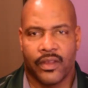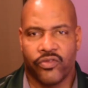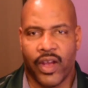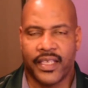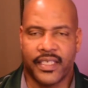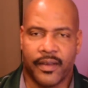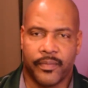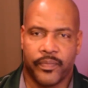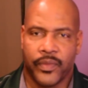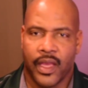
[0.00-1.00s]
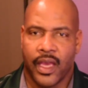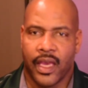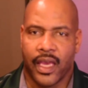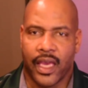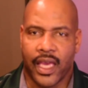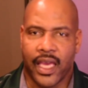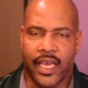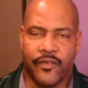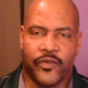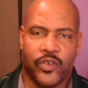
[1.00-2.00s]
tricep
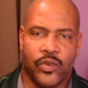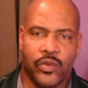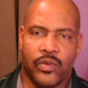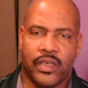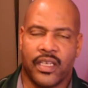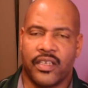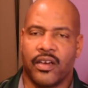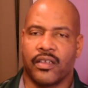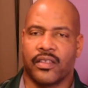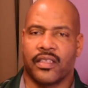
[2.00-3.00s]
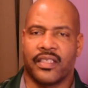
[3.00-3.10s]
if you conduct